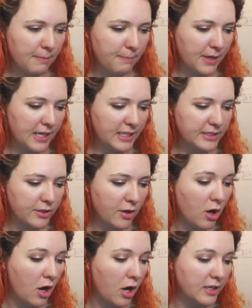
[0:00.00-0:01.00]
but it's
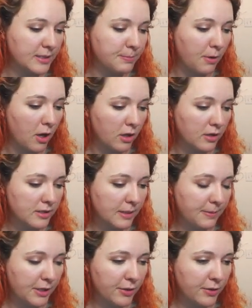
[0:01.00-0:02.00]
hot as balls up
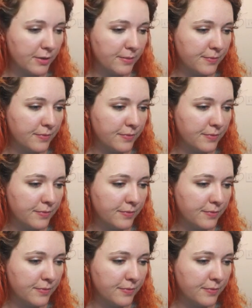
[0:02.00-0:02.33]
here,